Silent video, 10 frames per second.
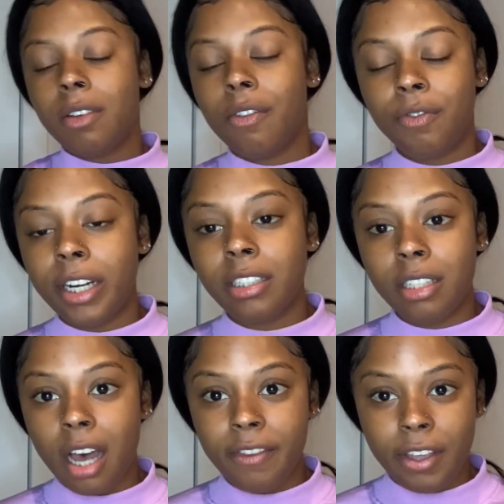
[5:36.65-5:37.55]
first
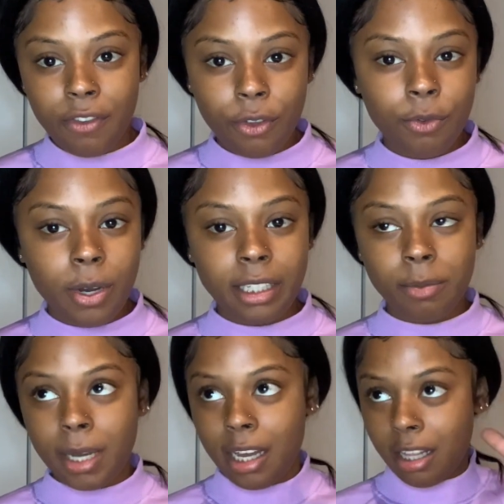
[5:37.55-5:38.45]
off, if you watch
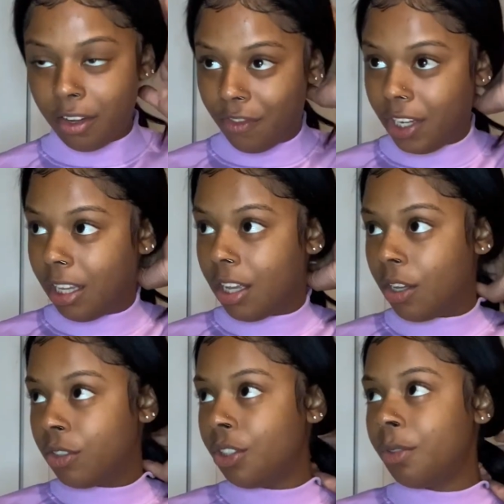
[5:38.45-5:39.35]
my other
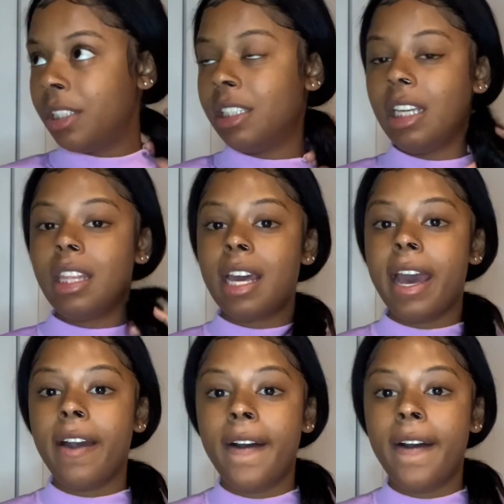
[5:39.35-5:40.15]
videos, you will see that